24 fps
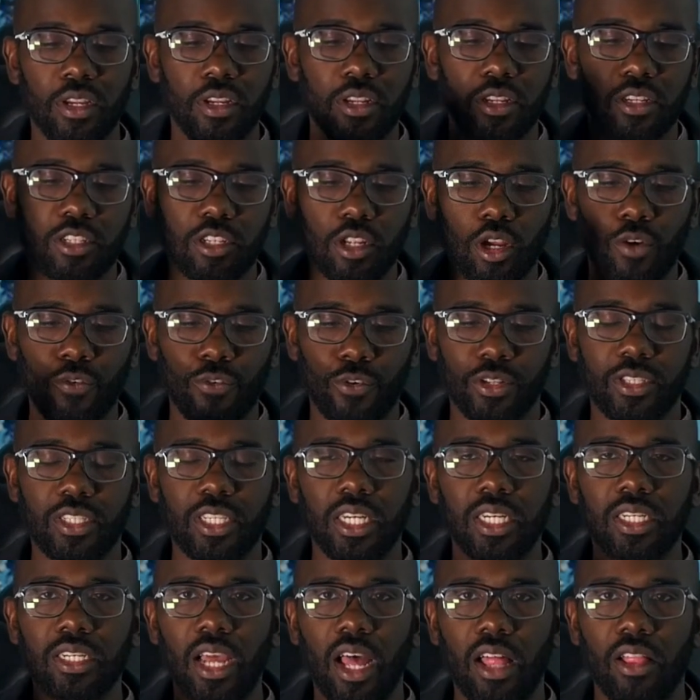So for
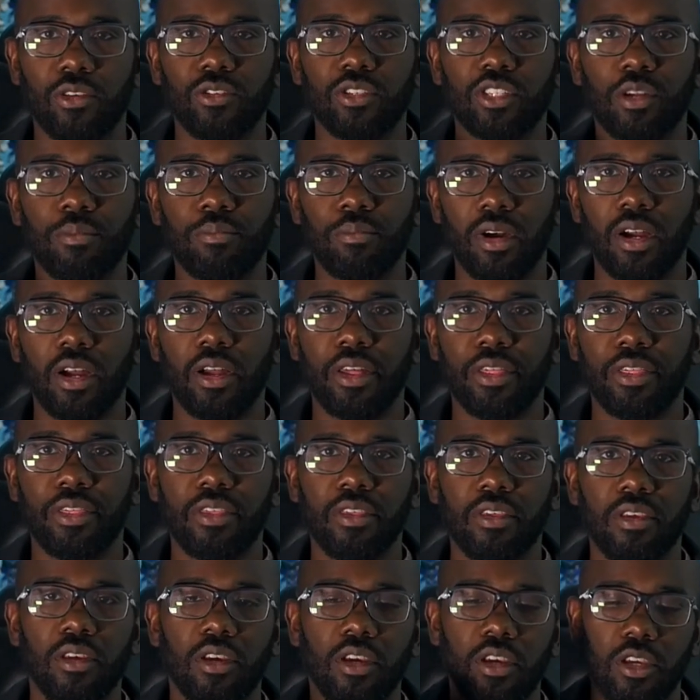$10 a month,
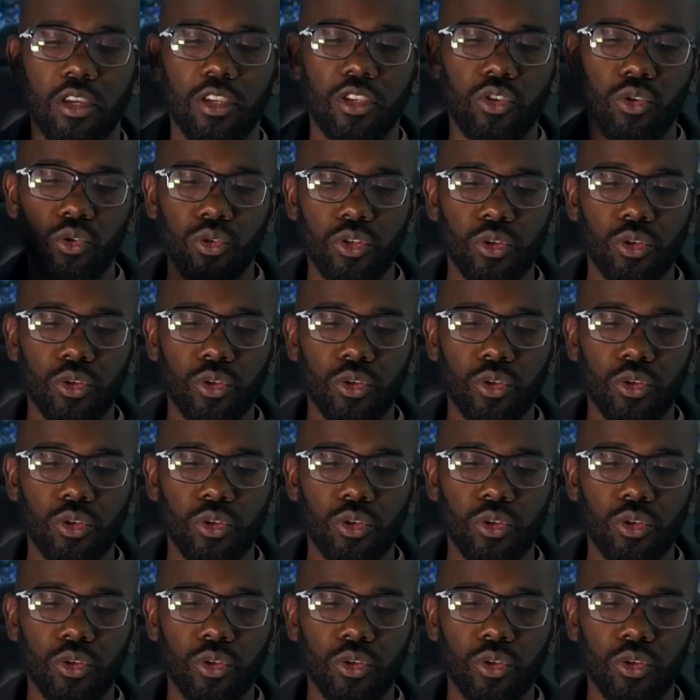you